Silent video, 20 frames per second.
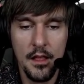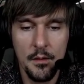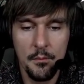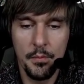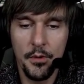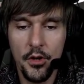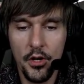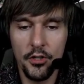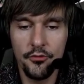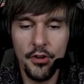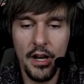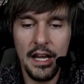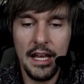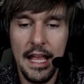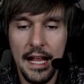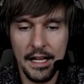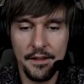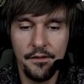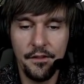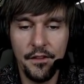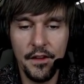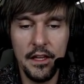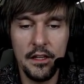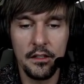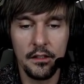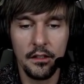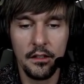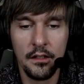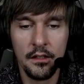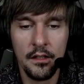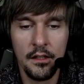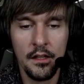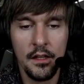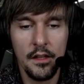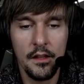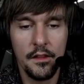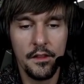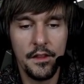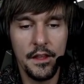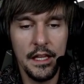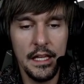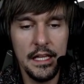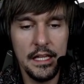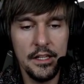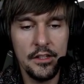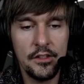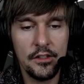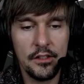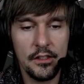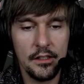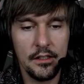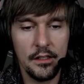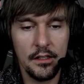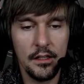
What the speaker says: But already I can feel these